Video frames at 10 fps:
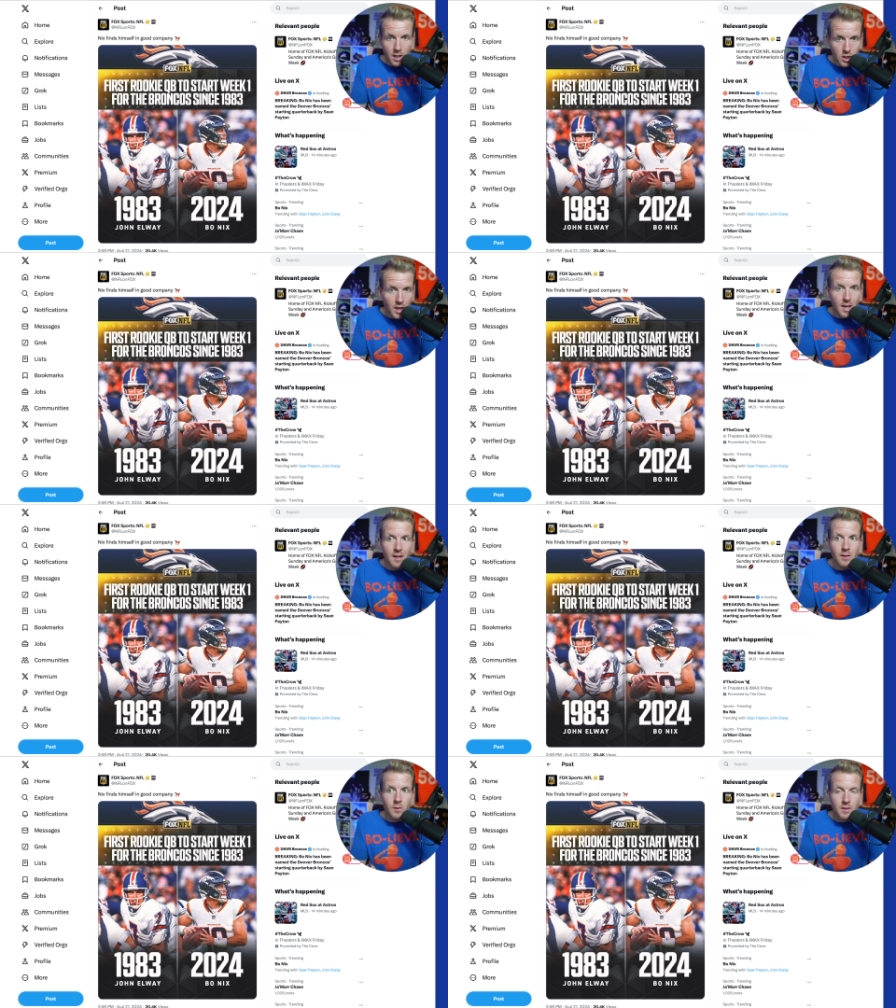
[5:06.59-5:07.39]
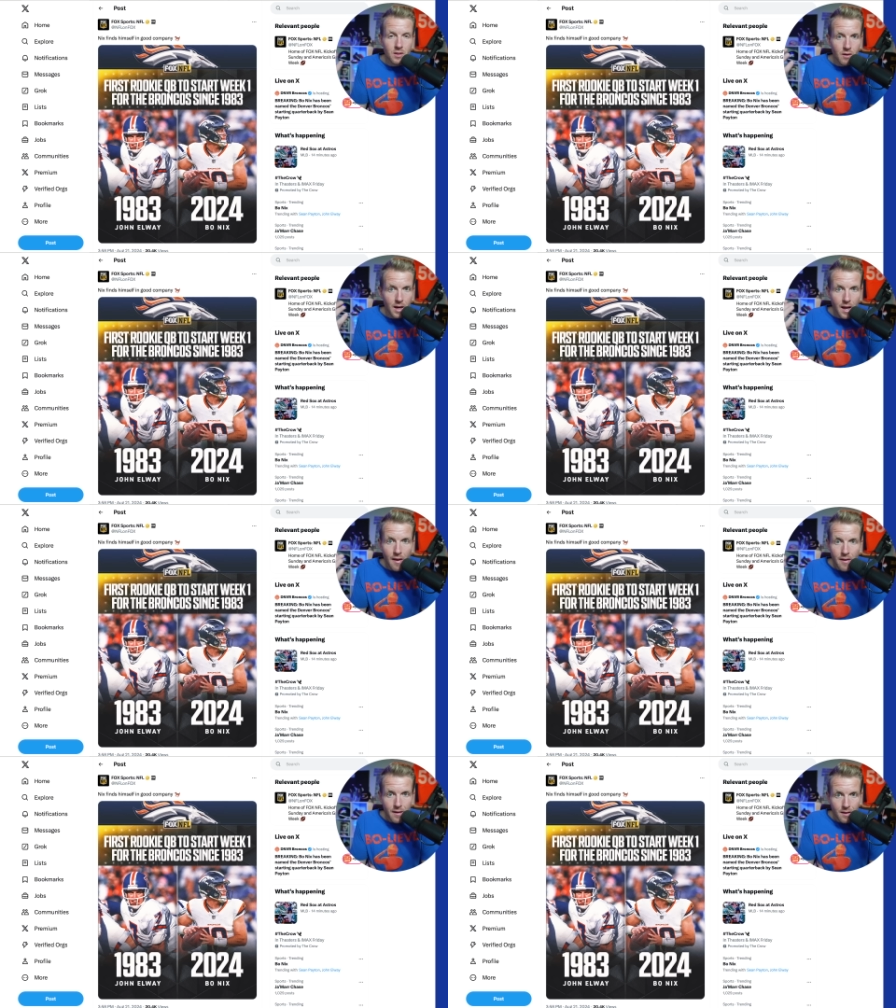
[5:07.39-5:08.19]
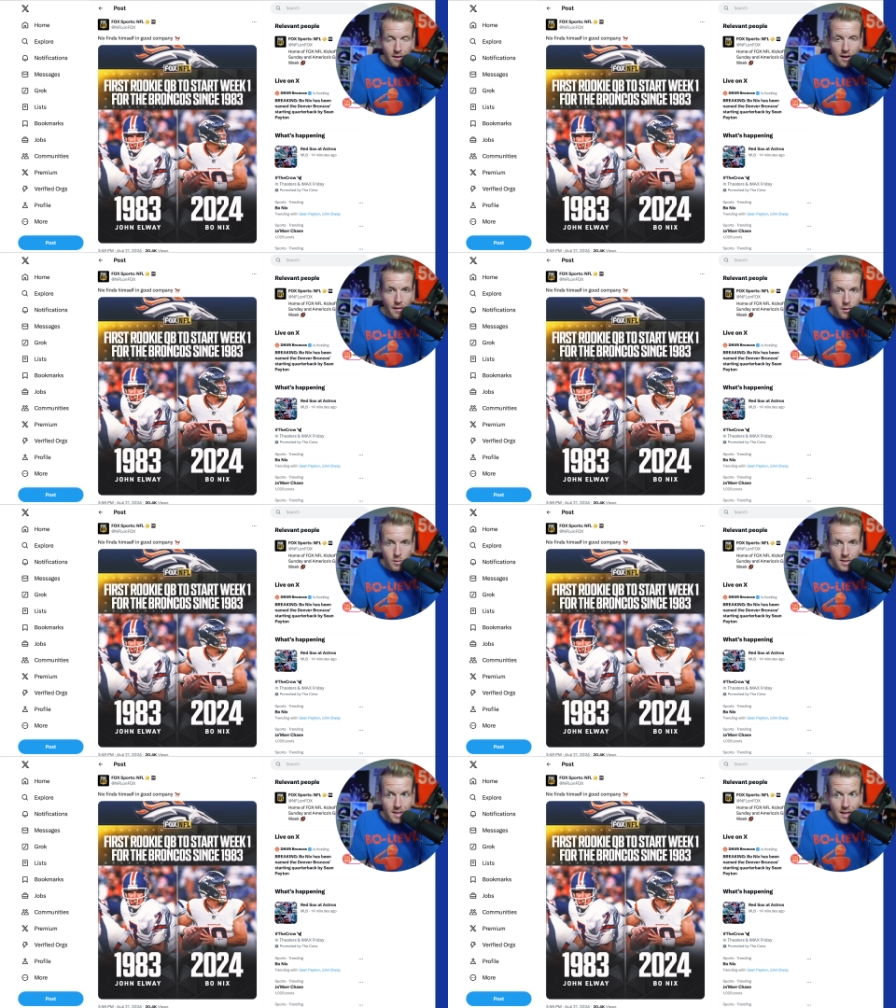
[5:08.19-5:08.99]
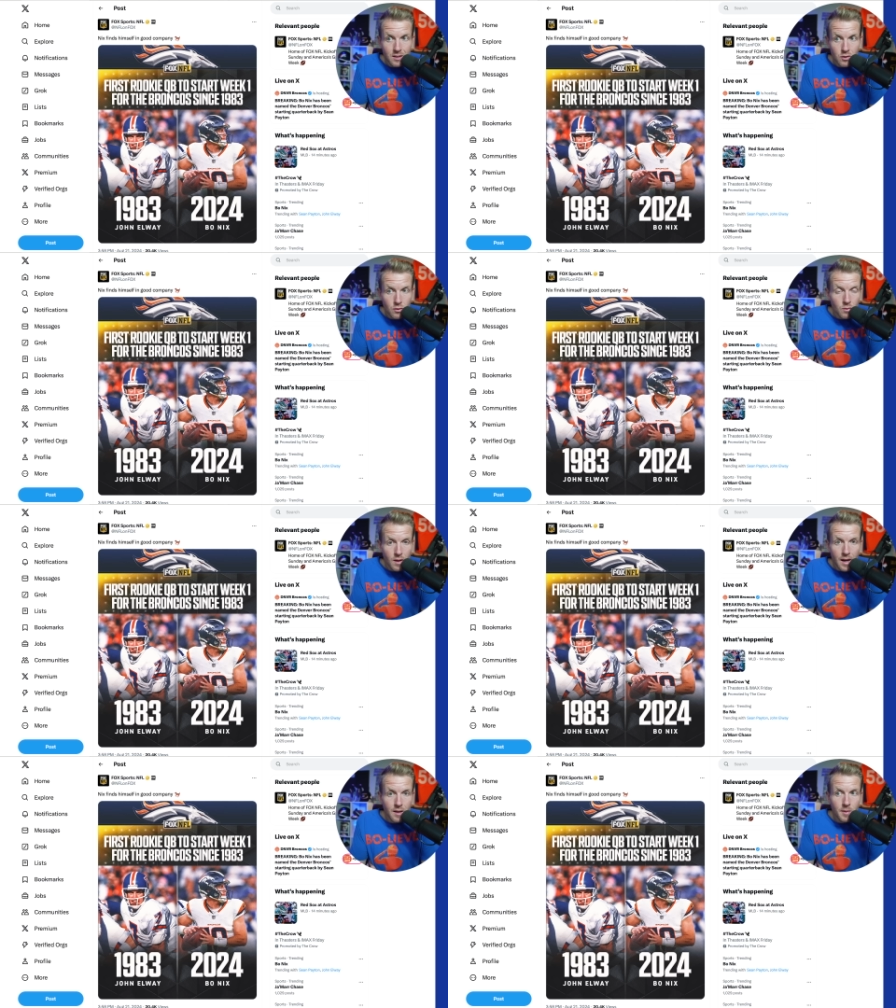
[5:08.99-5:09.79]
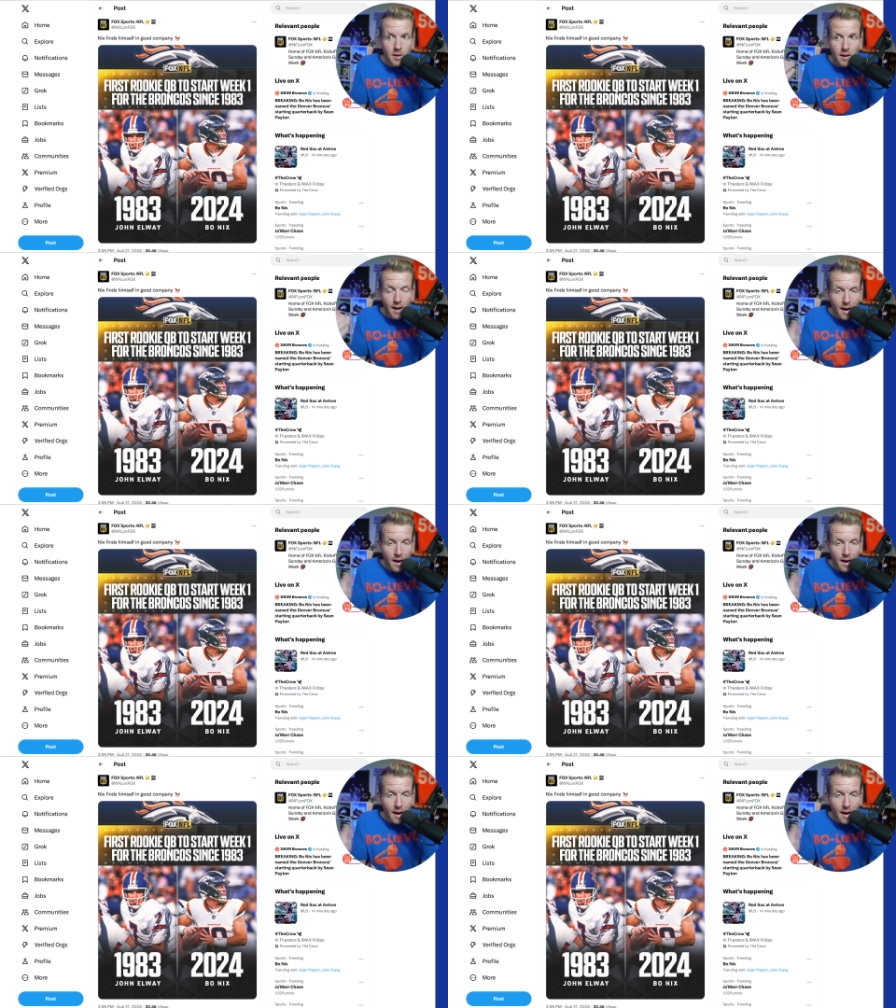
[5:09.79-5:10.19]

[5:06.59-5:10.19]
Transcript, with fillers: A Jay Cutler was great. Uh, there were signs Drew Lock could be great.